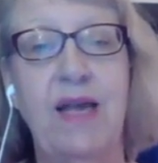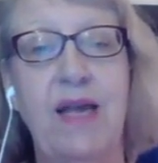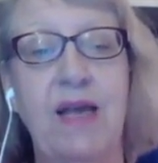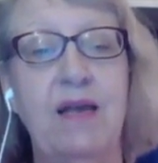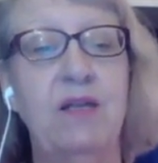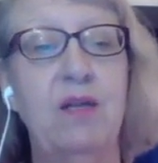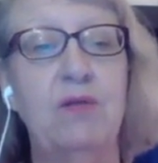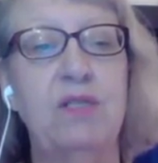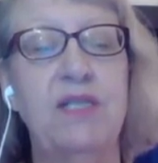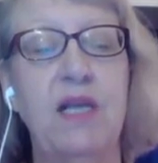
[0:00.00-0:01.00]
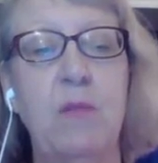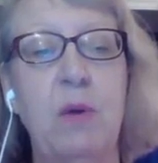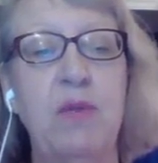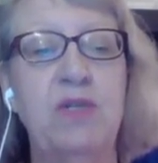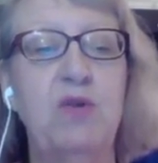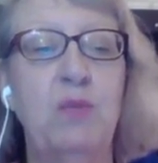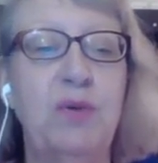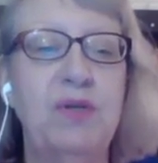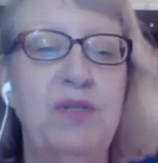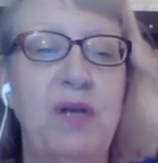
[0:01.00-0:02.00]
And just tell them how much you
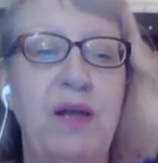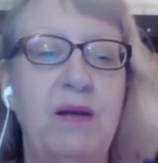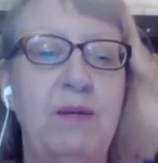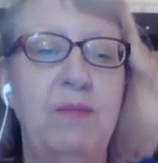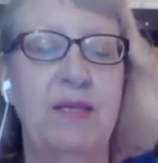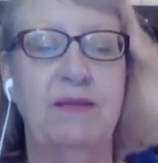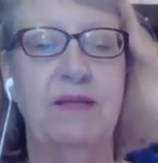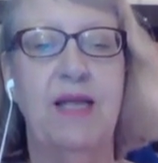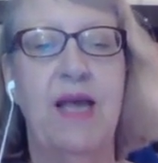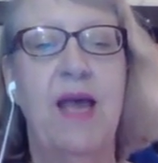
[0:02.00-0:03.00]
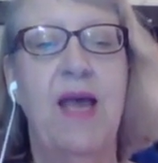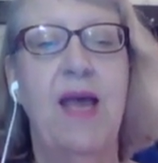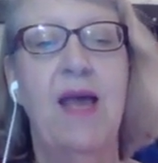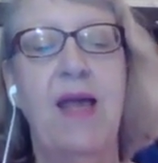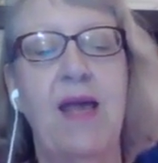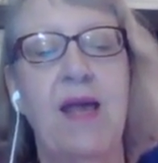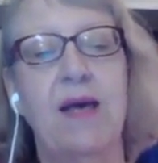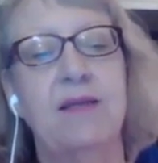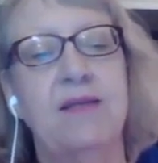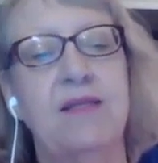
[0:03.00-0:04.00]
appreciate them,
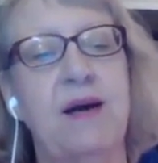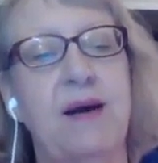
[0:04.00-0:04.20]
and